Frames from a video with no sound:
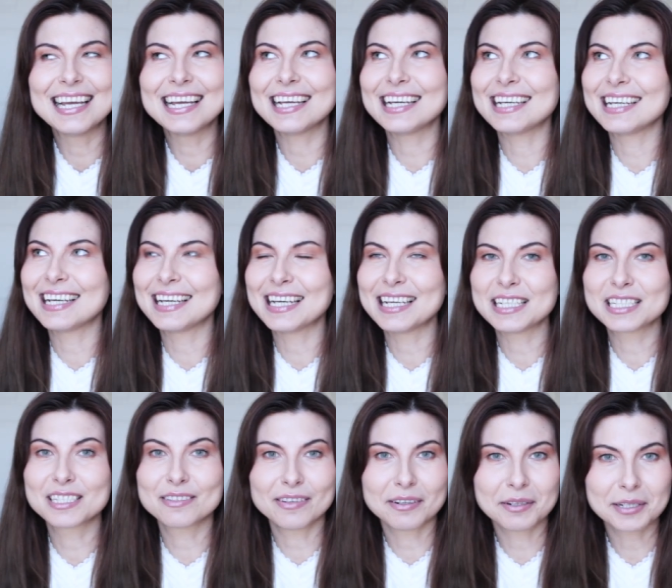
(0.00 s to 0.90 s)
Uh,
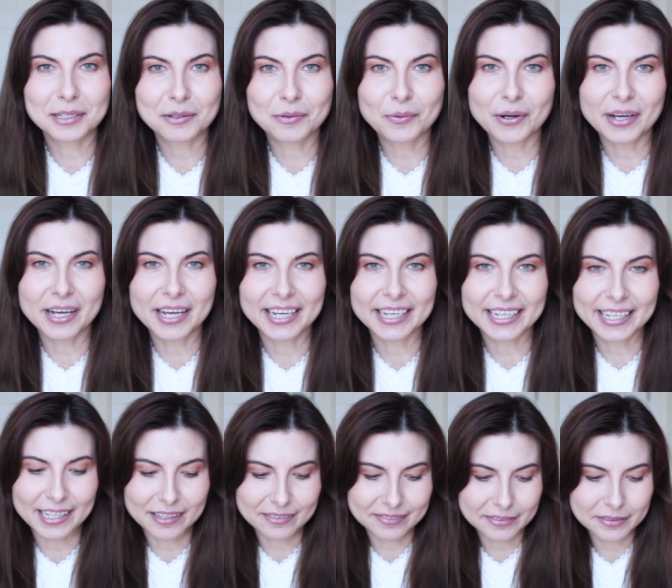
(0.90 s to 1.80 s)
it's very
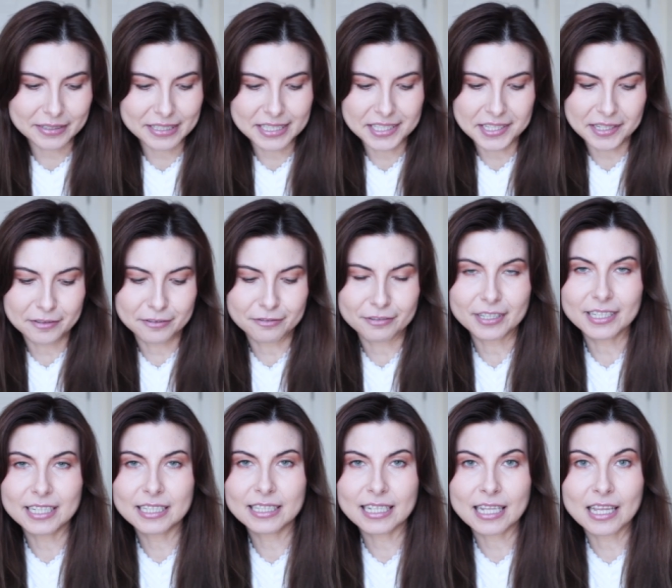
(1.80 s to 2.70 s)
quirky, very
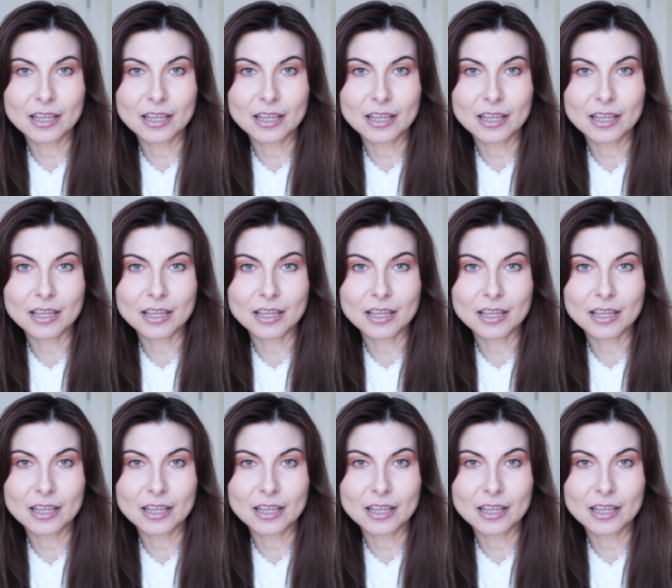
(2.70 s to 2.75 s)
different,